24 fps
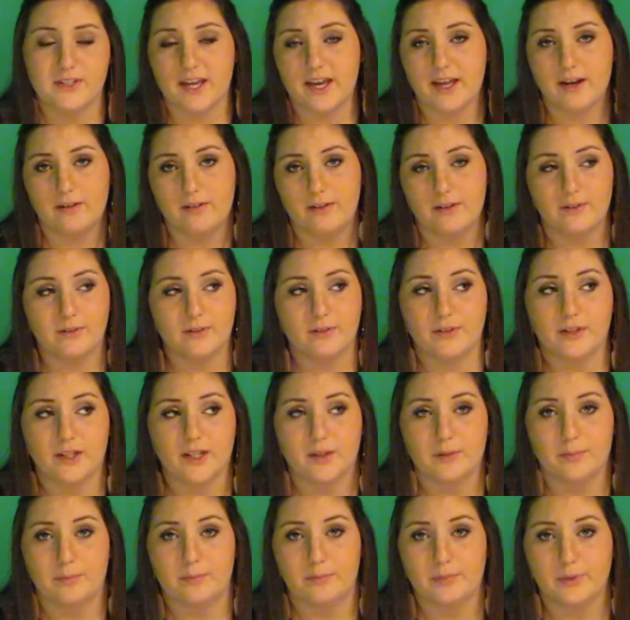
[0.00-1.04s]
I don't know, they're
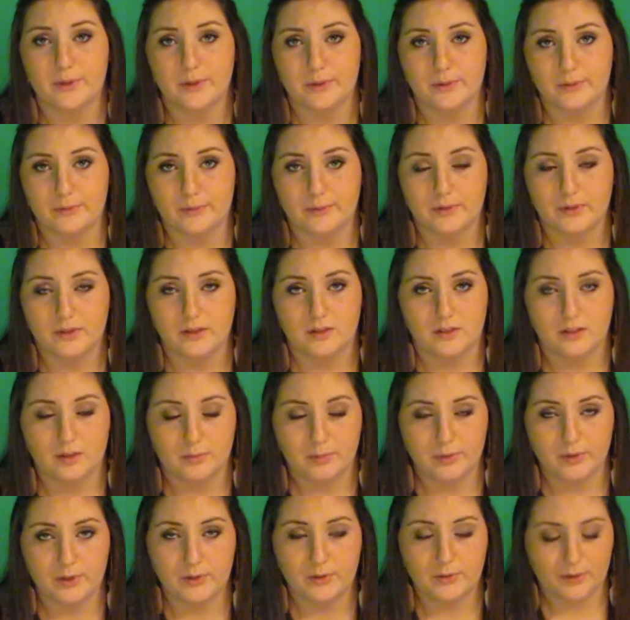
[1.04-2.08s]
like blue. They're
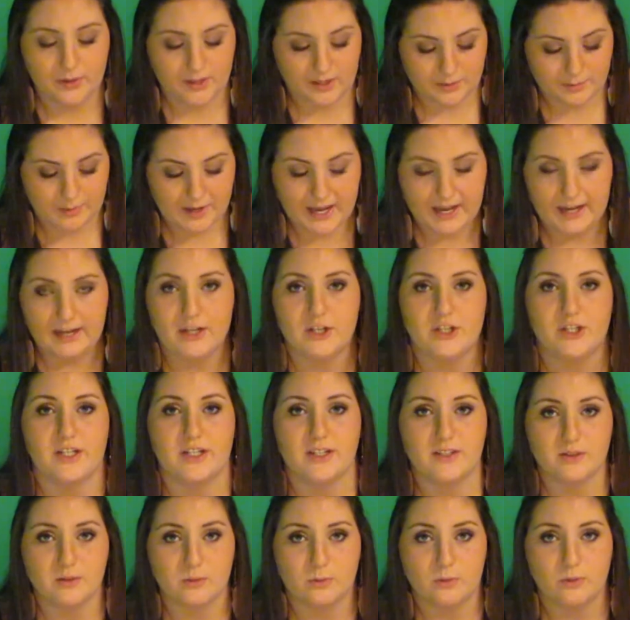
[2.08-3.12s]
blue and the packaging
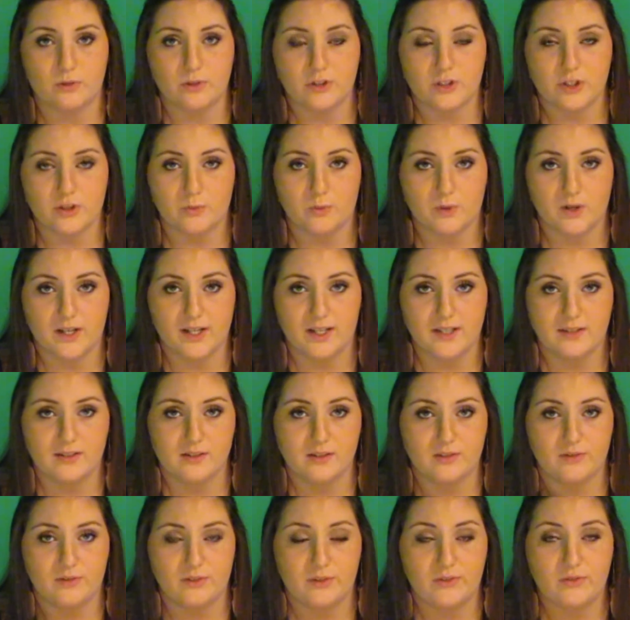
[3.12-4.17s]
is orange and white,
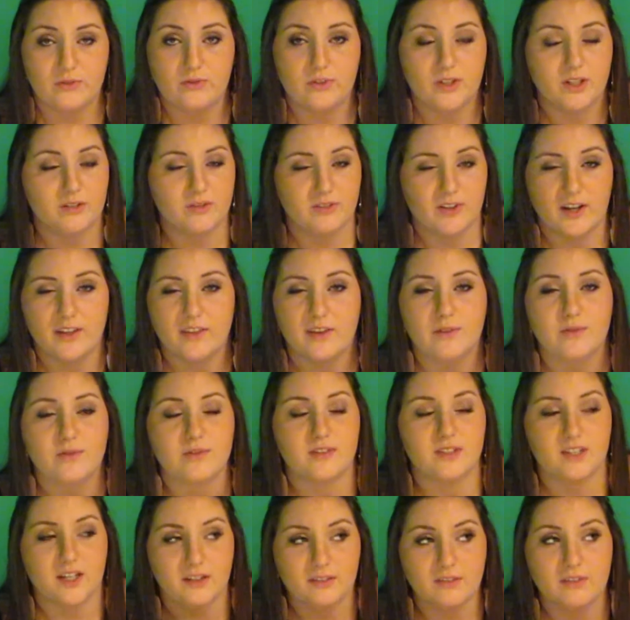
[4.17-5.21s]
so if you can find those,
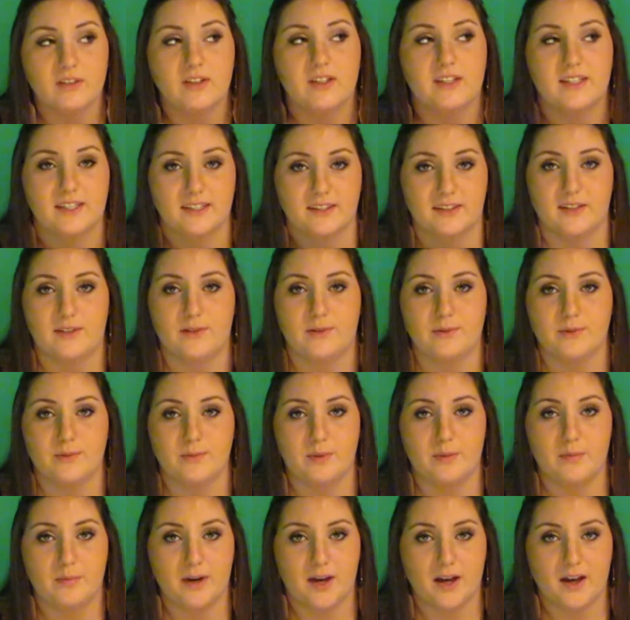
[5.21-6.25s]
definitely get those.
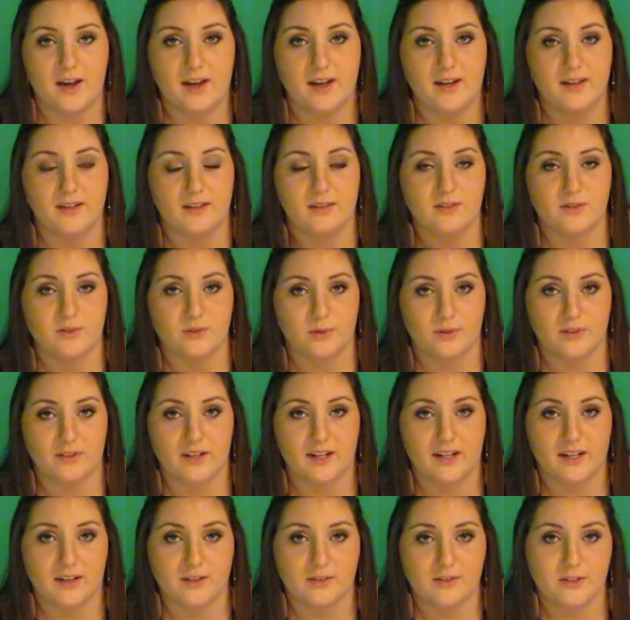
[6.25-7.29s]
But my store that
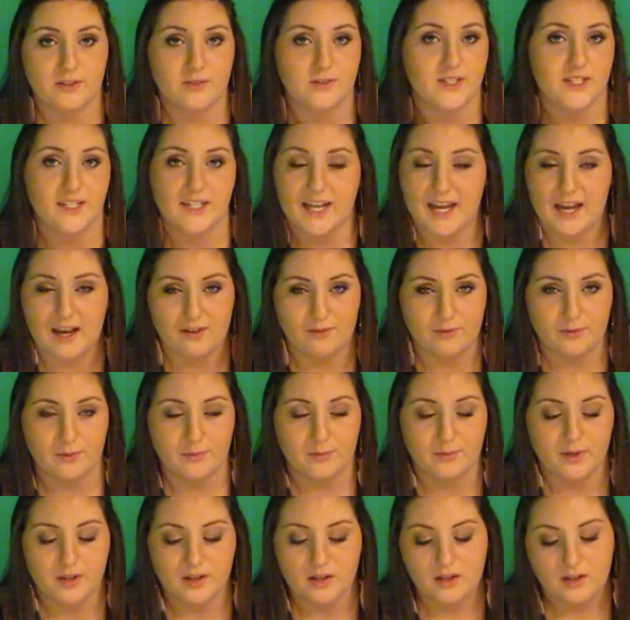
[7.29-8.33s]
I go to didn't have them.